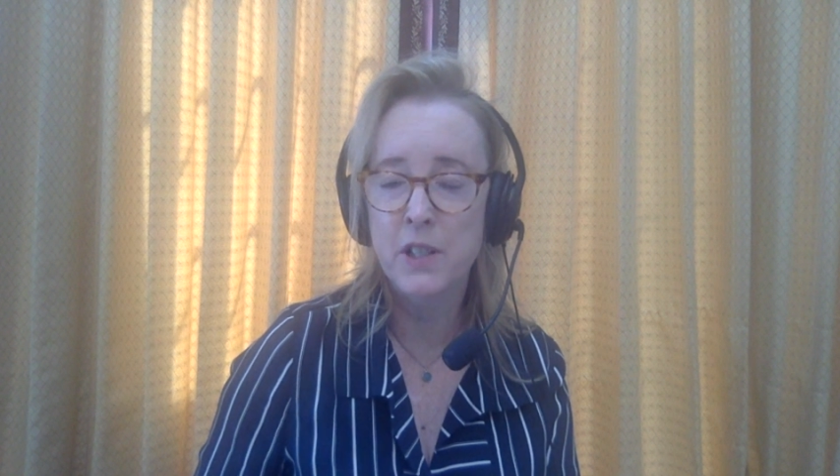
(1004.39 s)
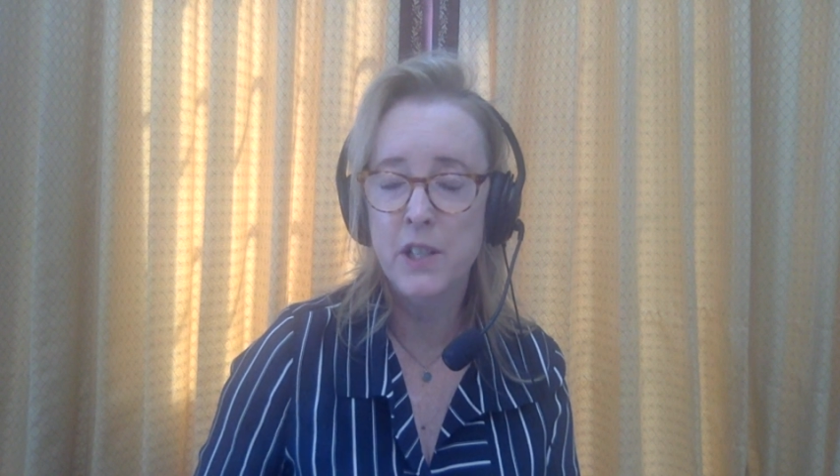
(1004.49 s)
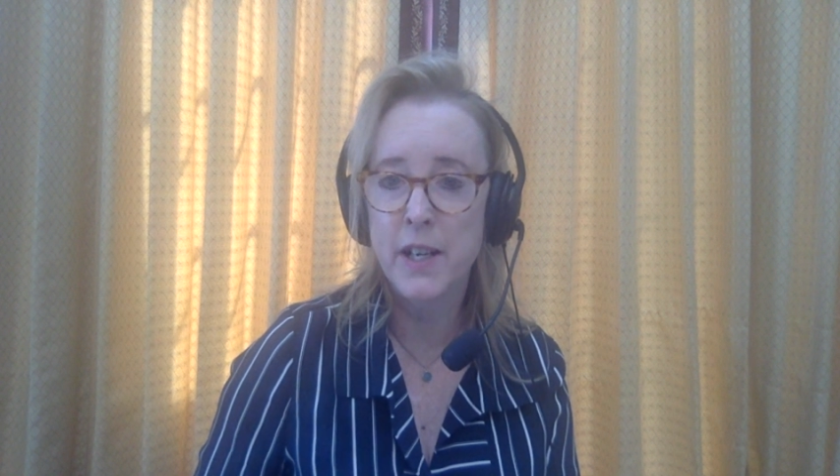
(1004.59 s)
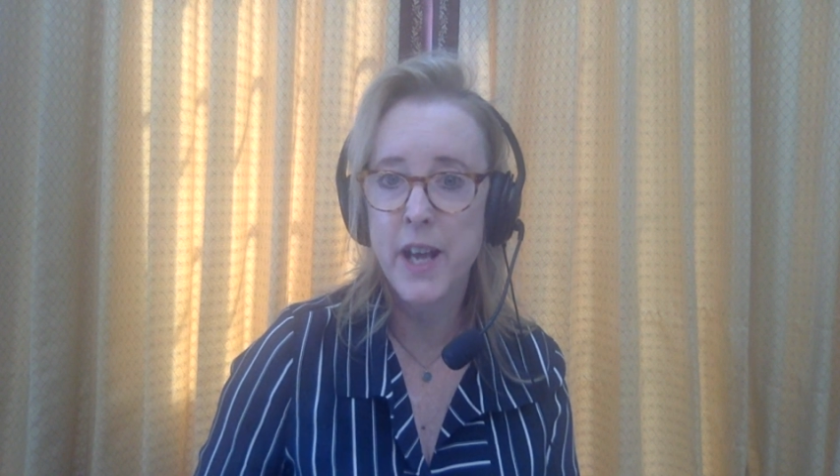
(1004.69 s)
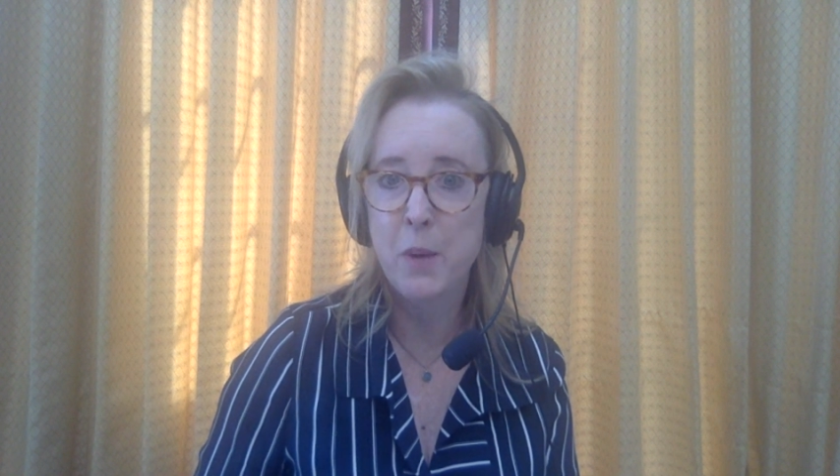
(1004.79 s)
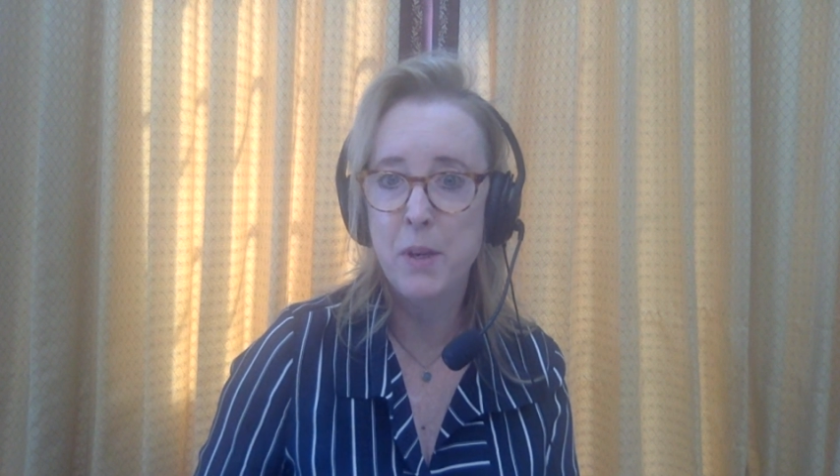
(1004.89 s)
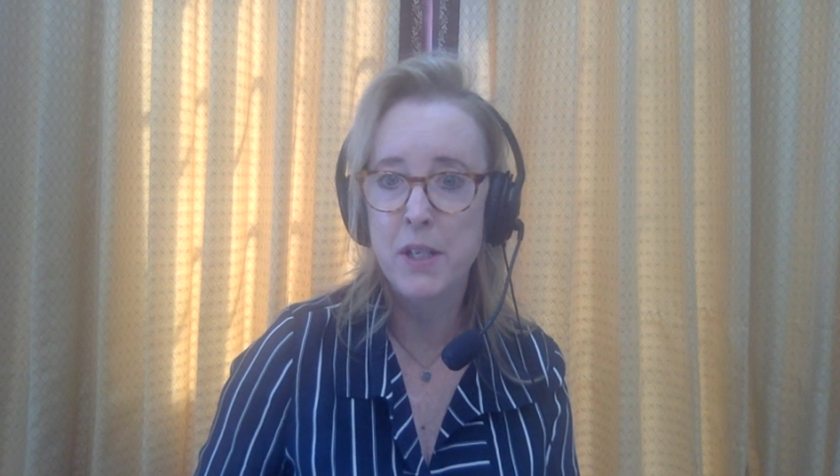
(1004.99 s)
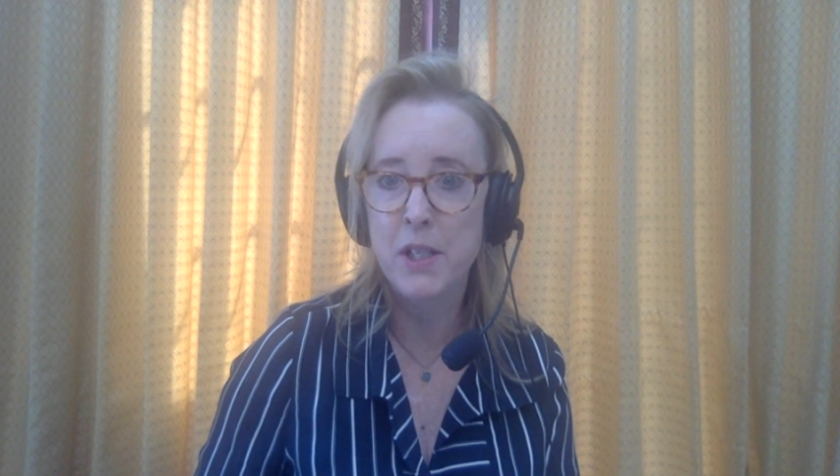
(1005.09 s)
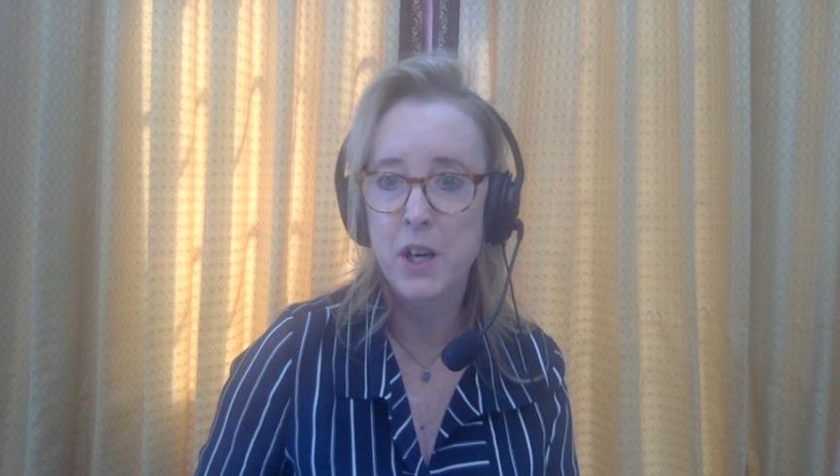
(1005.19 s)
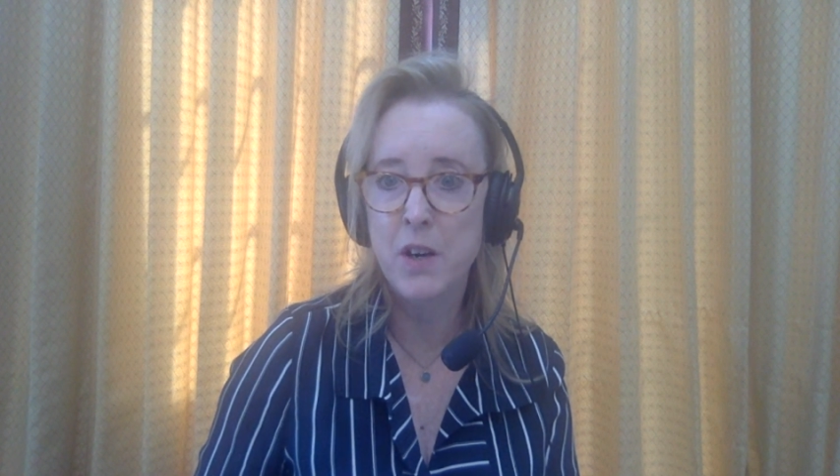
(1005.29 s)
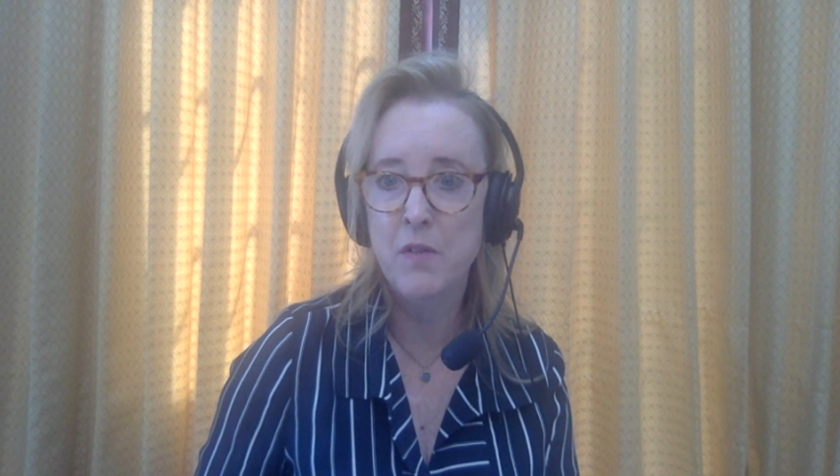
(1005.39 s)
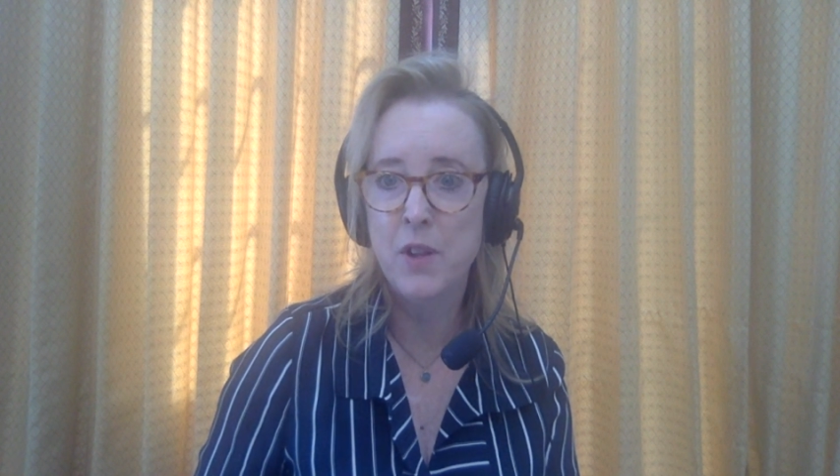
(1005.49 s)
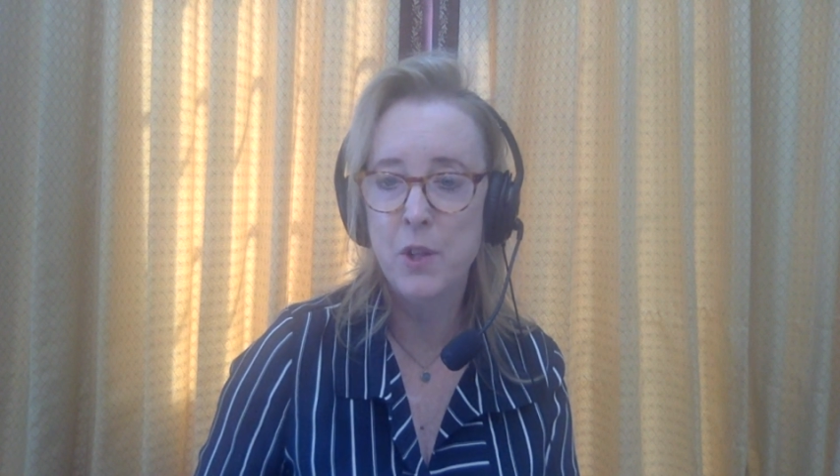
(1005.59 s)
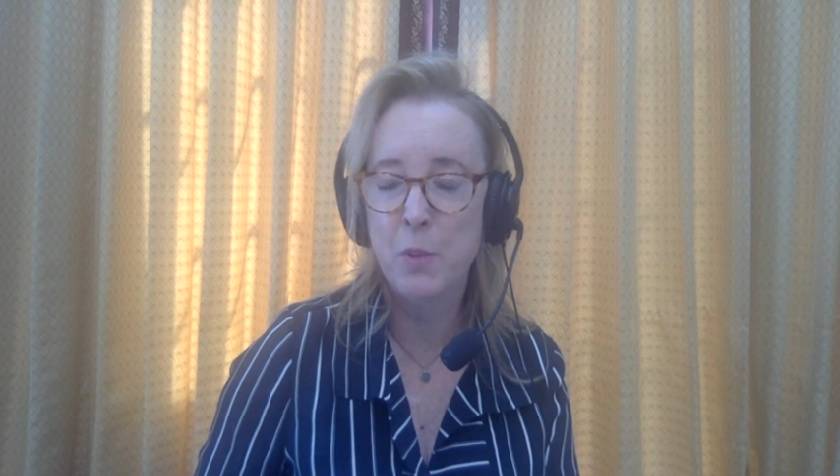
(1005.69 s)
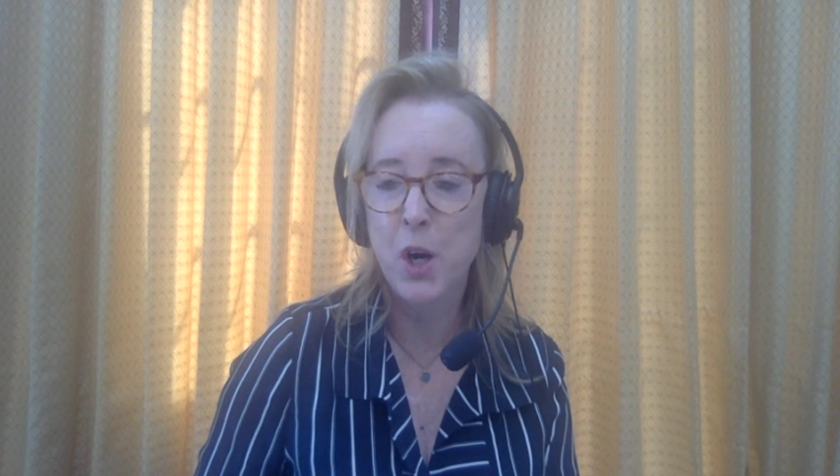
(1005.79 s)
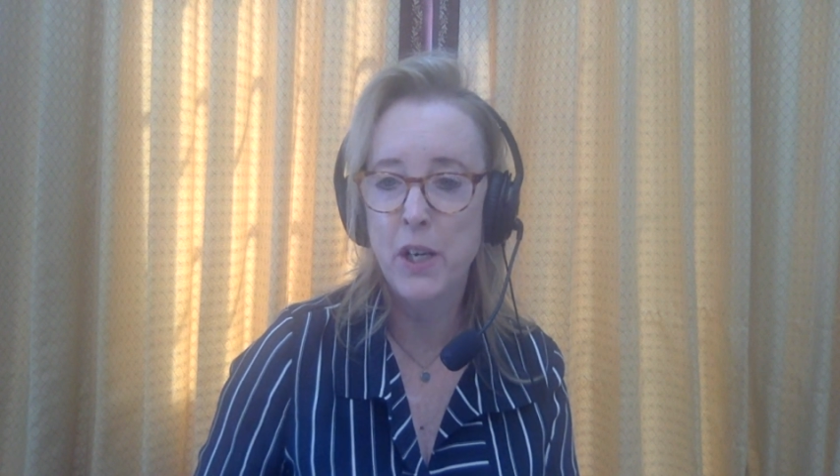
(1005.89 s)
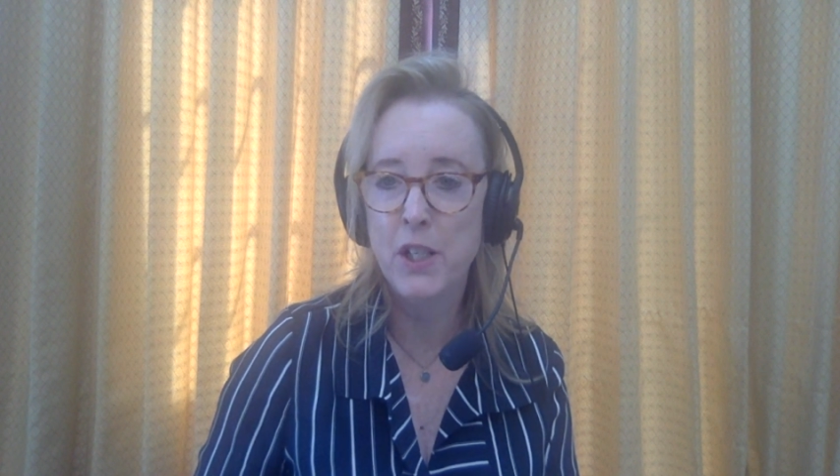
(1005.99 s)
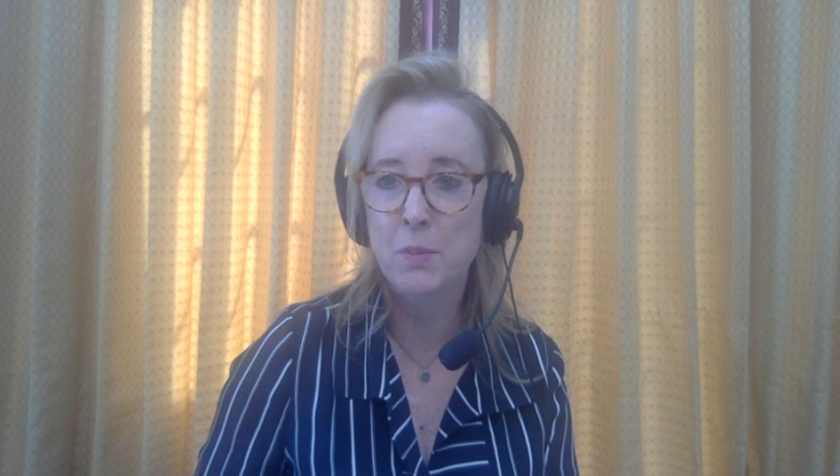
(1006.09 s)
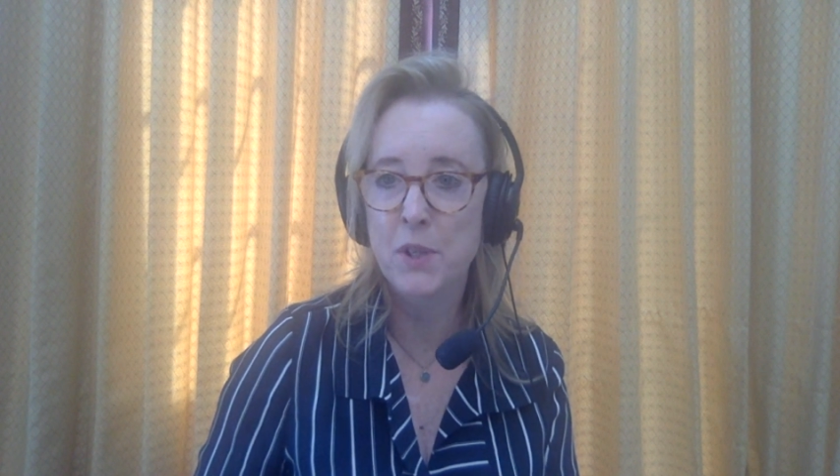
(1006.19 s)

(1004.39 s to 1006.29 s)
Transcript: the dynamics of the markets.